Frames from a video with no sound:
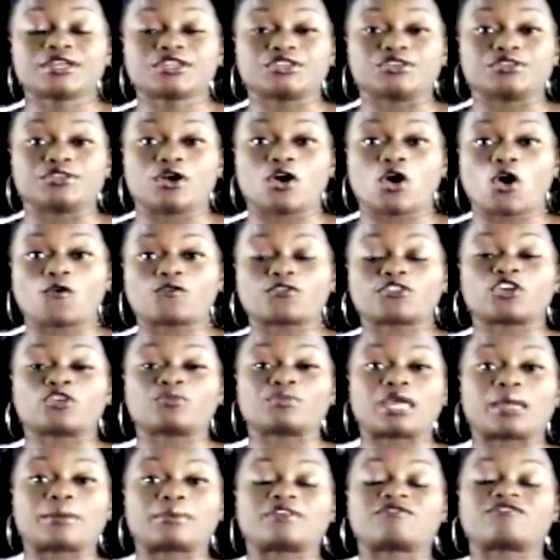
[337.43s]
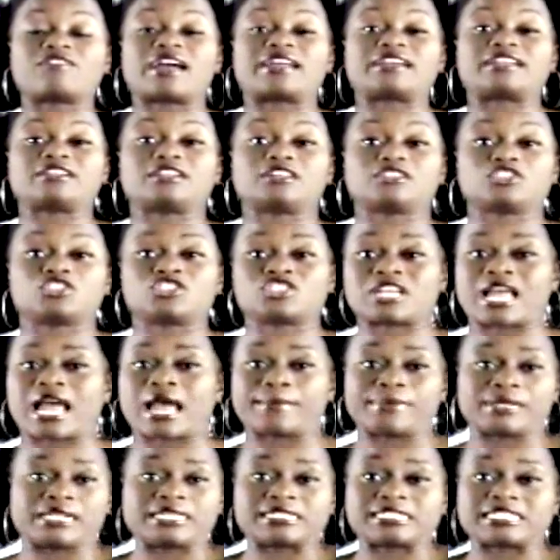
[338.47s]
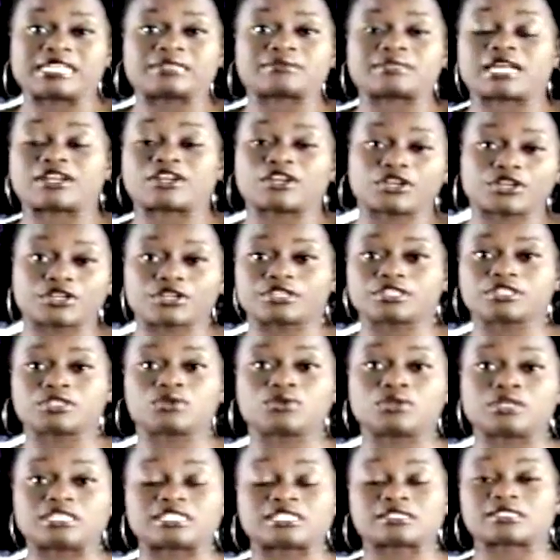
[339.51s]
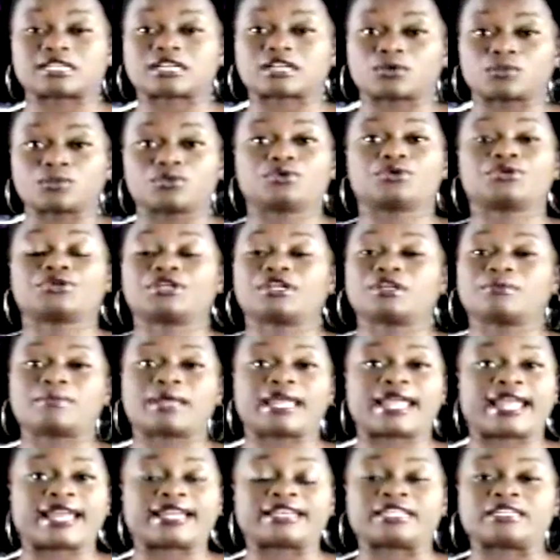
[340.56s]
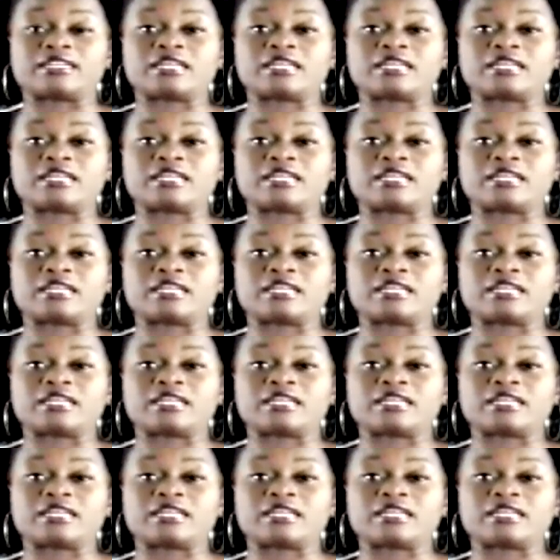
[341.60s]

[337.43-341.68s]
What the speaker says: You know, hopefully he'll be able to find another job. But he seems like a good dude. He seems like a real good man.